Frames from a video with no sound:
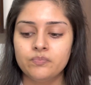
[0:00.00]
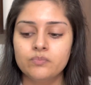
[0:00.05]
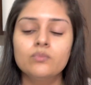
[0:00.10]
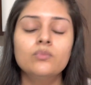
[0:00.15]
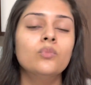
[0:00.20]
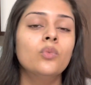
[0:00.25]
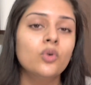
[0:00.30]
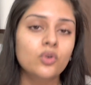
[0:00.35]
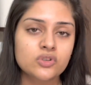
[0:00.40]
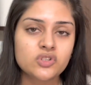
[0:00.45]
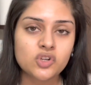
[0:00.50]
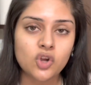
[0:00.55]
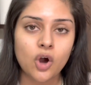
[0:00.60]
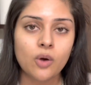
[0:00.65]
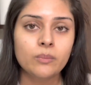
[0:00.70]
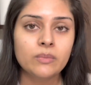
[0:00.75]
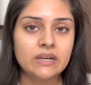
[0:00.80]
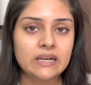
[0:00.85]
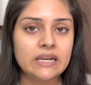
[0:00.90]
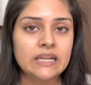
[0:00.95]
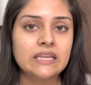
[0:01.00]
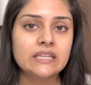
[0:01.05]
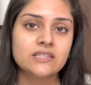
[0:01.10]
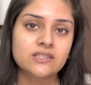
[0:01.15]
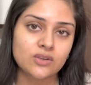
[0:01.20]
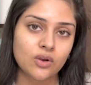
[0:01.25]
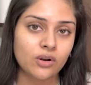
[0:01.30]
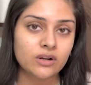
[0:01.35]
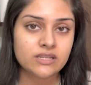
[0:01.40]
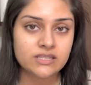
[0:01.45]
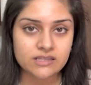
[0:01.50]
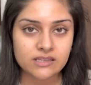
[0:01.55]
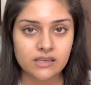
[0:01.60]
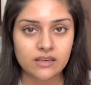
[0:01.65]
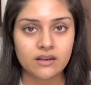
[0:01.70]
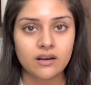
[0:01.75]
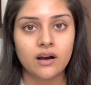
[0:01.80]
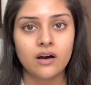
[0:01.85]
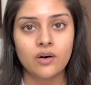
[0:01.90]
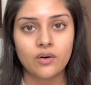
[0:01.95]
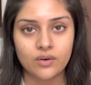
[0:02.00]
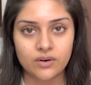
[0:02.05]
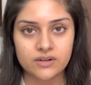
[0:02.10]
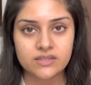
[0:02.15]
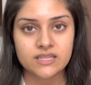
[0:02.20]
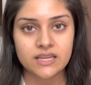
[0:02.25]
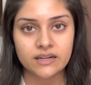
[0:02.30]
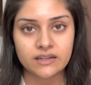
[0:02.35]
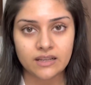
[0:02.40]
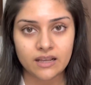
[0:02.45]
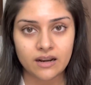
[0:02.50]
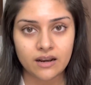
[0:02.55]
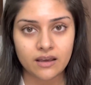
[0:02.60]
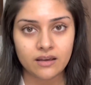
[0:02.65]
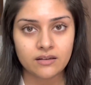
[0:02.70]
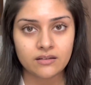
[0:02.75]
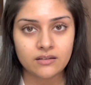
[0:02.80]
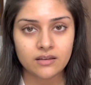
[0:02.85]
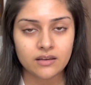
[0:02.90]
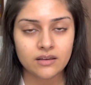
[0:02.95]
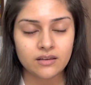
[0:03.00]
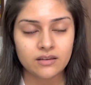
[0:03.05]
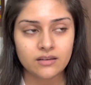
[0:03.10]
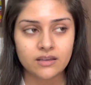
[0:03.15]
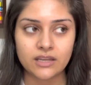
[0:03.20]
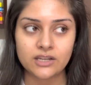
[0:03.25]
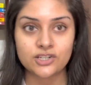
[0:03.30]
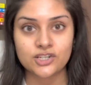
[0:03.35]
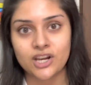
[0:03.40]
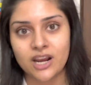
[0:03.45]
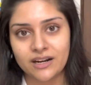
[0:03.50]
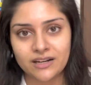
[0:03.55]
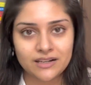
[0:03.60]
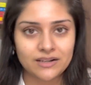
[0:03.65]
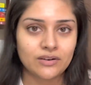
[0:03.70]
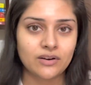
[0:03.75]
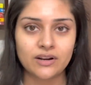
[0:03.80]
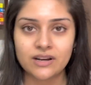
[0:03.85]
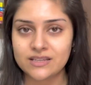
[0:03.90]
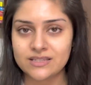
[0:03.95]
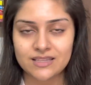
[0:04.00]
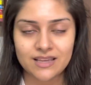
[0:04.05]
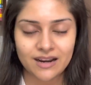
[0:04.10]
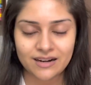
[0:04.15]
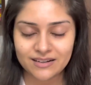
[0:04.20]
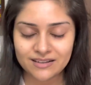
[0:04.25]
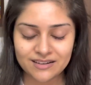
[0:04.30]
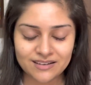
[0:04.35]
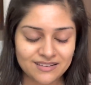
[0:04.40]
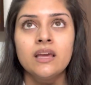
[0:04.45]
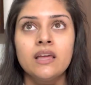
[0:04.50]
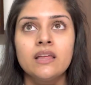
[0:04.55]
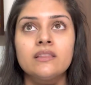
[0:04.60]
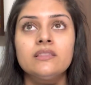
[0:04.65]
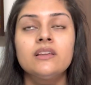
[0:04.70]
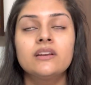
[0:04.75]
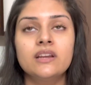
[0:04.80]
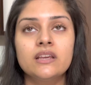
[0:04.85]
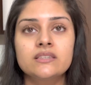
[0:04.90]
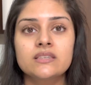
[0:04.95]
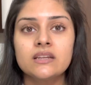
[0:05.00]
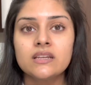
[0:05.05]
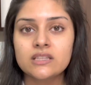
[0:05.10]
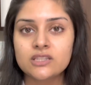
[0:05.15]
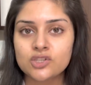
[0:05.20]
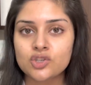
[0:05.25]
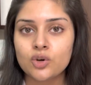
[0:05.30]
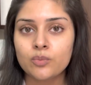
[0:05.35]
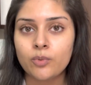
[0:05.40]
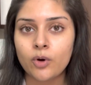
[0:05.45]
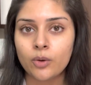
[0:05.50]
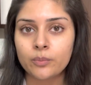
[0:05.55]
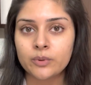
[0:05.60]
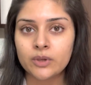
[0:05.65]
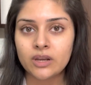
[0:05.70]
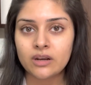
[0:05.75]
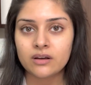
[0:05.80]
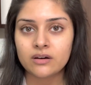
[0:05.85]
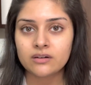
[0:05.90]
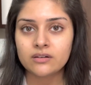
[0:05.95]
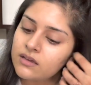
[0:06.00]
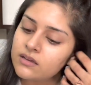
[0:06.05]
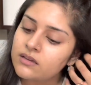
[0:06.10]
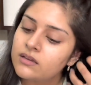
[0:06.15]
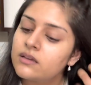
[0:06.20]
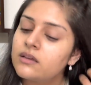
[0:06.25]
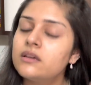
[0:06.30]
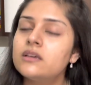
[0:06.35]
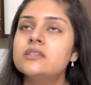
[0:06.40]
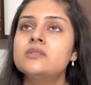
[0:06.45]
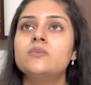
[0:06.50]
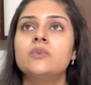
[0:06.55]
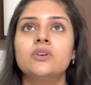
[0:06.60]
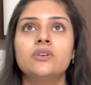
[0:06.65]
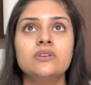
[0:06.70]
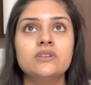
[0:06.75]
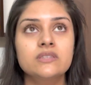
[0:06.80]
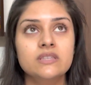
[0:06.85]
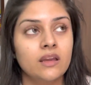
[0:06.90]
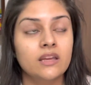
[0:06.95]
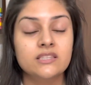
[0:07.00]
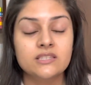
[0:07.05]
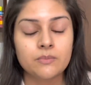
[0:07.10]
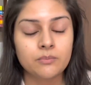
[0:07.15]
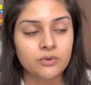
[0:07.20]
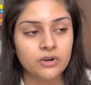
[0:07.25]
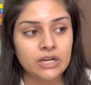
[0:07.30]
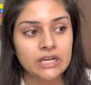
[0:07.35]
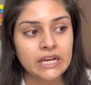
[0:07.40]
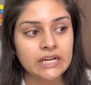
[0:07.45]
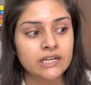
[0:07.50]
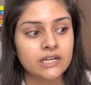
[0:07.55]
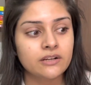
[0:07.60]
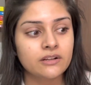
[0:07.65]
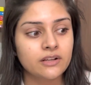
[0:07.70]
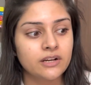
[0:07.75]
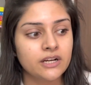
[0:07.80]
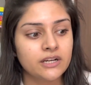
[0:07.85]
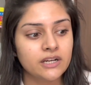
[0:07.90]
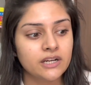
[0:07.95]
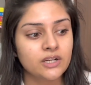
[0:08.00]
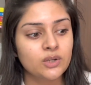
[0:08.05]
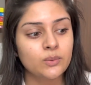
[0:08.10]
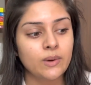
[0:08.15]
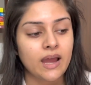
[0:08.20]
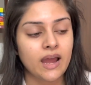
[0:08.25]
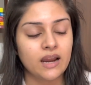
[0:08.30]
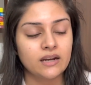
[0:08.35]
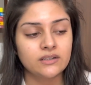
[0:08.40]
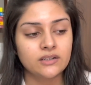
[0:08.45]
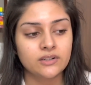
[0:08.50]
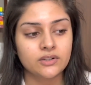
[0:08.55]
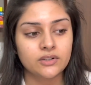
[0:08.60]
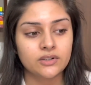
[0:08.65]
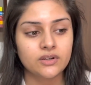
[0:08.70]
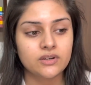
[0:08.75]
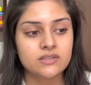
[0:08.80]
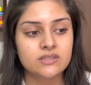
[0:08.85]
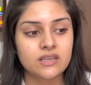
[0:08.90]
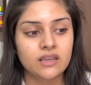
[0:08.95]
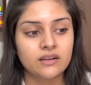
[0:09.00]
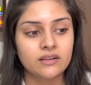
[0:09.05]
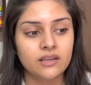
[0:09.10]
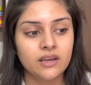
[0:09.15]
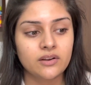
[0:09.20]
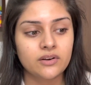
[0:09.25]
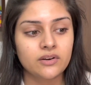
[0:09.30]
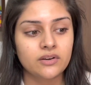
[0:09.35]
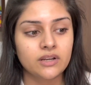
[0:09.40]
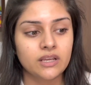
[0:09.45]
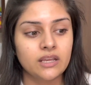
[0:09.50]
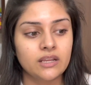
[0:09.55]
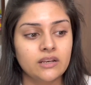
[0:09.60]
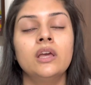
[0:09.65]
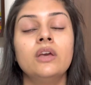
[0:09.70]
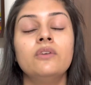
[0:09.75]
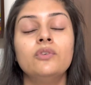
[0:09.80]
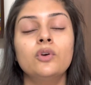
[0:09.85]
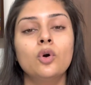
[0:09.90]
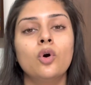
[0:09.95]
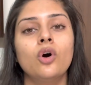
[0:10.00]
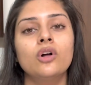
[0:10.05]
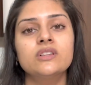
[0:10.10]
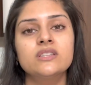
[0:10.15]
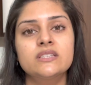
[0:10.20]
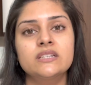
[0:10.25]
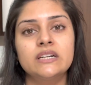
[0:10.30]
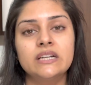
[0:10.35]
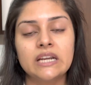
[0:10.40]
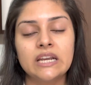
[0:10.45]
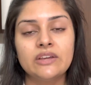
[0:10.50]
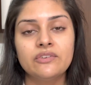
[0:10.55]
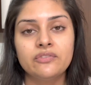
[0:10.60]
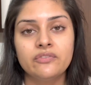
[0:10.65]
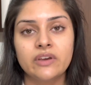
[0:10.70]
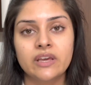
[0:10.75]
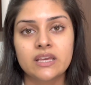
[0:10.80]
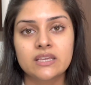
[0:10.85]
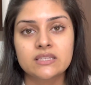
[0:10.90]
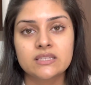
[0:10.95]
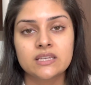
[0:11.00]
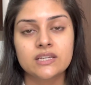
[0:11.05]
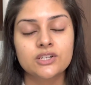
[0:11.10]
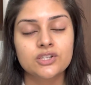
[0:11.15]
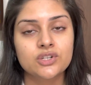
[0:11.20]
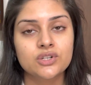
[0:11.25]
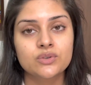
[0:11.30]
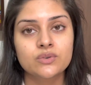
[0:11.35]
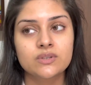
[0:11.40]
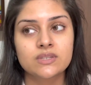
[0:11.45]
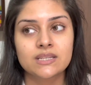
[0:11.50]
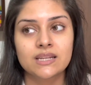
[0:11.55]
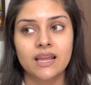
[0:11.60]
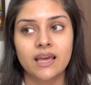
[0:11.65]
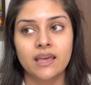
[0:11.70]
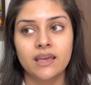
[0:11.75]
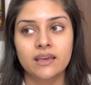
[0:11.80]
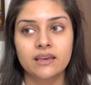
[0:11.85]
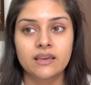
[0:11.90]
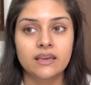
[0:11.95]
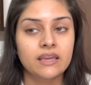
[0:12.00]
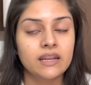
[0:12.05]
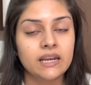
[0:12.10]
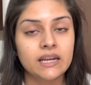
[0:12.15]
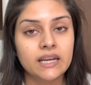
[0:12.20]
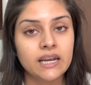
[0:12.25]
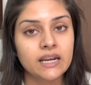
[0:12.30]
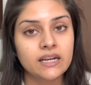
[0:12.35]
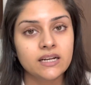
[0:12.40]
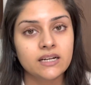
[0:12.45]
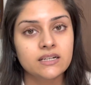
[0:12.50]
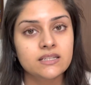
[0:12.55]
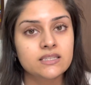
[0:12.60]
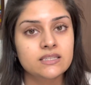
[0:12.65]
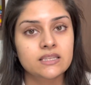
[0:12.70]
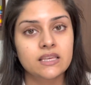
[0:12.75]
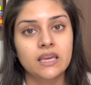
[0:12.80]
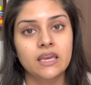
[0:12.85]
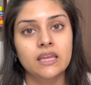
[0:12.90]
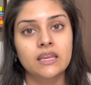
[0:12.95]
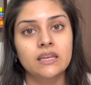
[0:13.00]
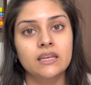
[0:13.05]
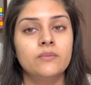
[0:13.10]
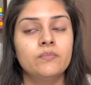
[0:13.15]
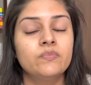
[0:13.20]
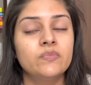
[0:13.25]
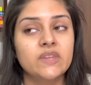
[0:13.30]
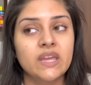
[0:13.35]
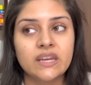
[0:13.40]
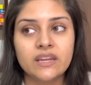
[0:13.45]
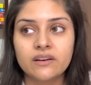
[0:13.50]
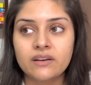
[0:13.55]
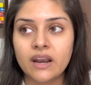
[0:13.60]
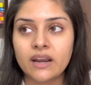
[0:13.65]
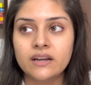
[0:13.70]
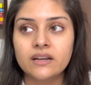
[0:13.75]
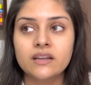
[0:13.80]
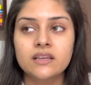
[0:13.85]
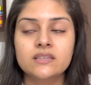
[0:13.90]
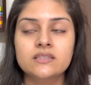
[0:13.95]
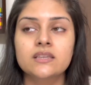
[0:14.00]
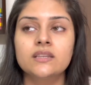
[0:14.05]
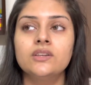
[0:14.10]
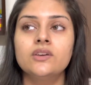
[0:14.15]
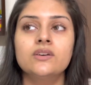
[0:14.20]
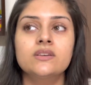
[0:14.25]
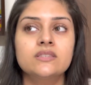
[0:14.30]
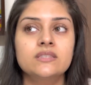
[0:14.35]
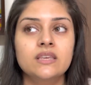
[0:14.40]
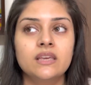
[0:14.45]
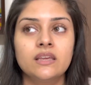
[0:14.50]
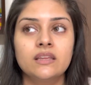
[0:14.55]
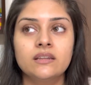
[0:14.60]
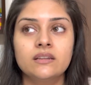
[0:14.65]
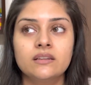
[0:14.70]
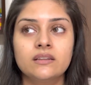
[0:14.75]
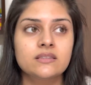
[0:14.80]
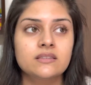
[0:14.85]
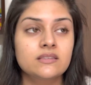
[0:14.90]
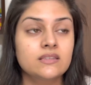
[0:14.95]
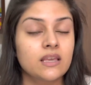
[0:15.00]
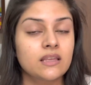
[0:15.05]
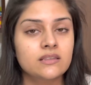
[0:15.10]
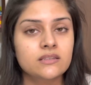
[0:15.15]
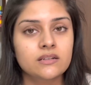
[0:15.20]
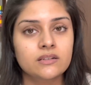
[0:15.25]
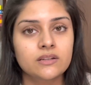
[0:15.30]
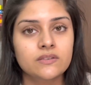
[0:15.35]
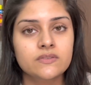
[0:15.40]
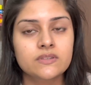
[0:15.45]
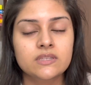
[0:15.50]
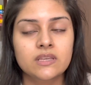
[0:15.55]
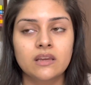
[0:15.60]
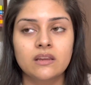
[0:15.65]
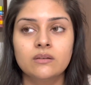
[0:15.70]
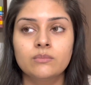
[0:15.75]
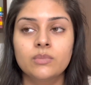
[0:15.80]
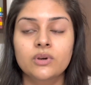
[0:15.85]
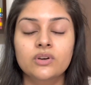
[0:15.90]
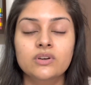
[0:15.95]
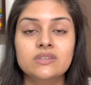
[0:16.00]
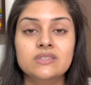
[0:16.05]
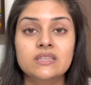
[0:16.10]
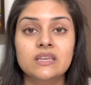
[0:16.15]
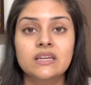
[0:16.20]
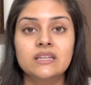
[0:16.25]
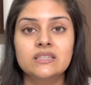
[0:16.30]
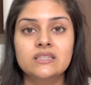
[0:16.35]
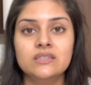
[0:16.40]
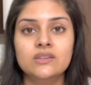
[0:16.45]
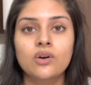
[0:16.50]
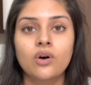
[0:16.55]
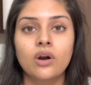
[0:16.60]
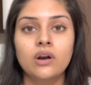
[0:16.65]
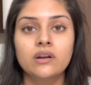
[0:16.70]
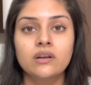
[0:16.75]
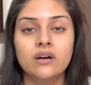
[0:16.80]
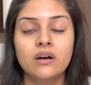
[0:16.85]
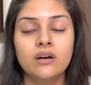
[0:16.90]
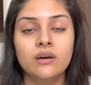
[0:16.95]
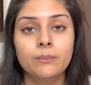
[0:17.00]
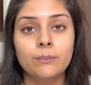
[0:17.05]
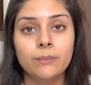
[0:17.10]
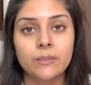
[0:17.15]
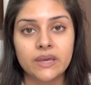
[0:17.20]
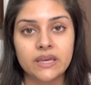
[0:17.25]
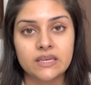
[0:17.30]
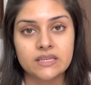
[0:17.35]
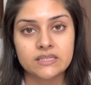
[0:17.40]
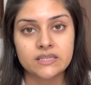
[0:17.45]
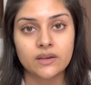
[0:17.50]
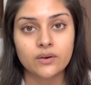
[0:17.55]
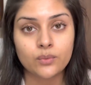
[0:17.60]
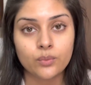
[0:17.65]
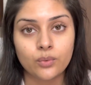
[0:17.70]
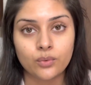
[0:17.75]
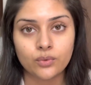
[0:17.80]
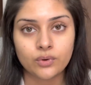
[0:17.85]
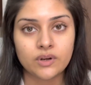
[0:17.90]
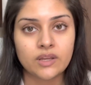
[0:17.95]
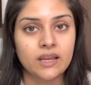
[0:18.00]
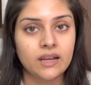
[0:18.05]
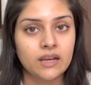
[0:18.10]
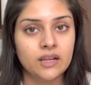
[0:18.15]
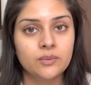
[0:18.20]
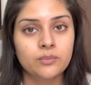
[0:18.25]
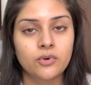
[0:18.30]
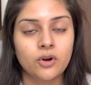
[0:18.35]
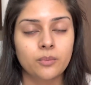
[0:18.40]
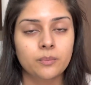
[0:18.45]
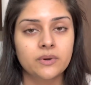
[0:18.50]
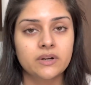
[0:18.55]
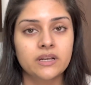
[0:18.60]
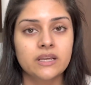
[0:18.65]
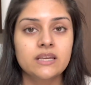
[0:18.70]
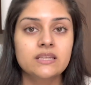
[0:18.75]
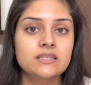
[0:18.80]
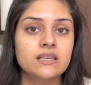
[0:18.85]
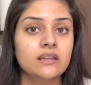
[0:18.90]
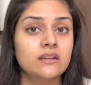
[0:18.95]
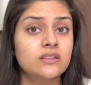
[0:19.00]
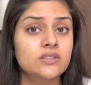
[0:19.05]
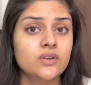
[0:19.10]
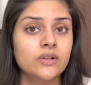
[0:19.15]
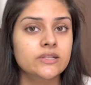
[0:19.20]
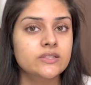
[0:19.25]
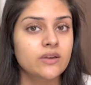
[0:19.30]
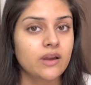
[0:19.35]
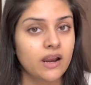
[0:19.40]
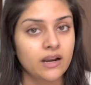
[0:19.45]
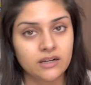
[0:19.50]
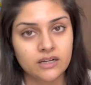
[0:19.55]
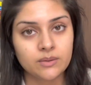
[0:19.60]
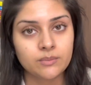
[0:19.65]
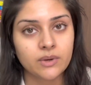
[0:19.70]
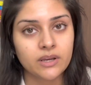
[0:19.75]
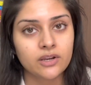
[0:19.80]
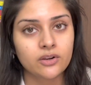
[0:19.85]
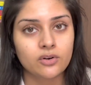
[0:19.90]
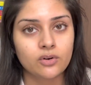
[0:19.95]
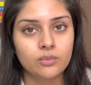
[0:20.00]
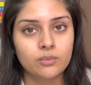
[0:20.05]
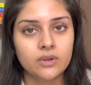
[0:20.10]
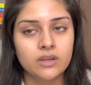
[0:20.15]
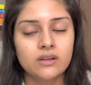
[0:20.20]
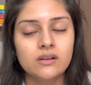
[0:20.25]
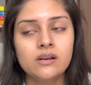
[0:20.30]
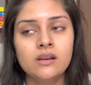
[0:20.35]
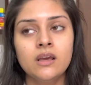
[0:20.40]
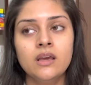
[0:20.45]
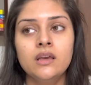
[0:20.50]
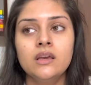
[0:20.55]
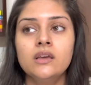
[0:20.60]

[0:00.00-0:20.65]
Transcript: Most commonly, it's called Cica or Centella Asiatica or Asiatica. The reason it's so popular is because it's a brilliant ingredient to add into your skincare routine. If you constantly face issues like irritated skin, any redness in your skin, sensitive skin, because it's got amazing wound healing properties and it's also antimicrobial.